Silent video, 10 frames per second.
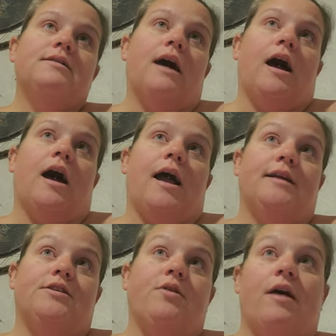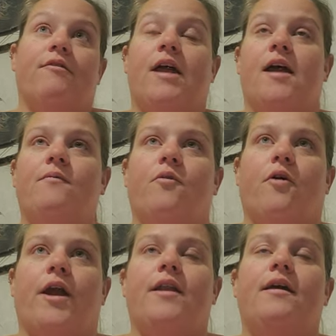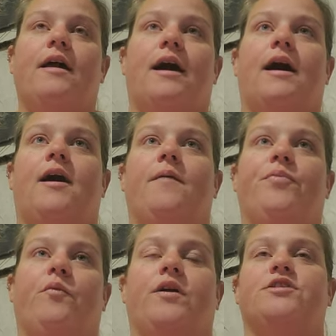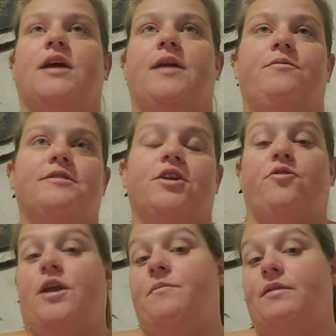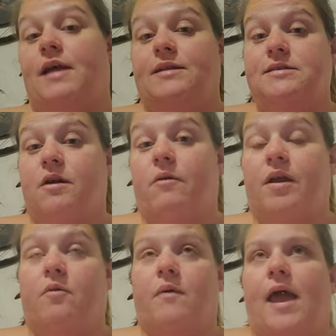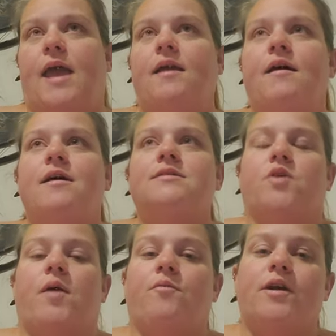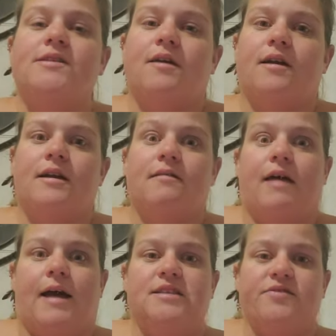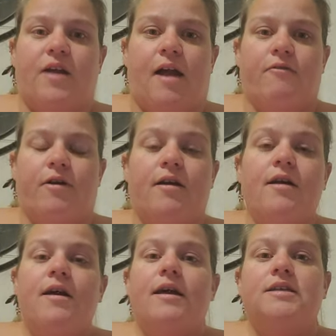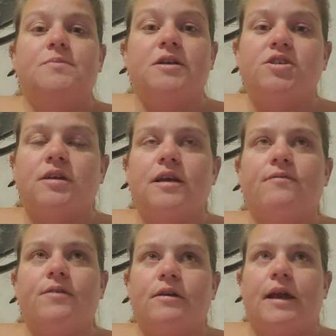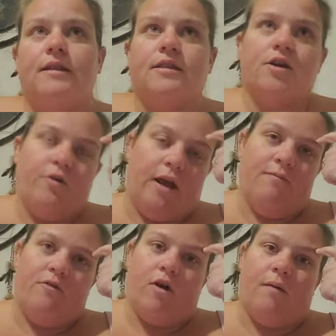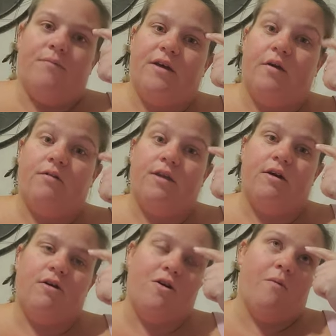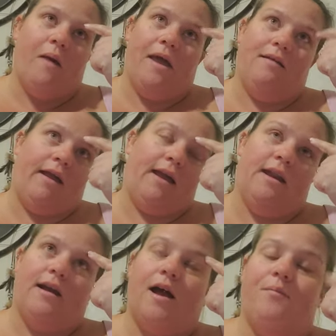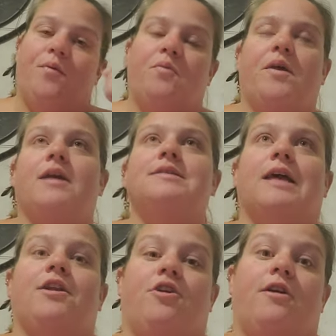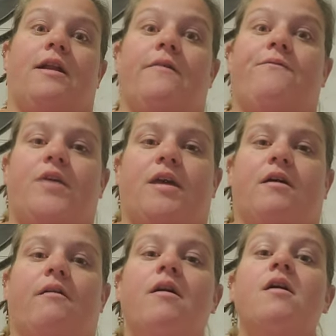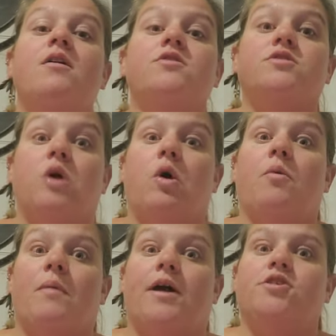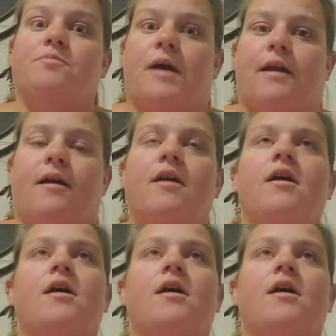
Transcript: uh, I do have a hemorrhoid, um, which I am using cream, and that's going away. So hemorrhoids aren't going to last forever, especially if you get the cream for them. They'll they'll go away like in a couple of weeks, and you're going to feel so much better.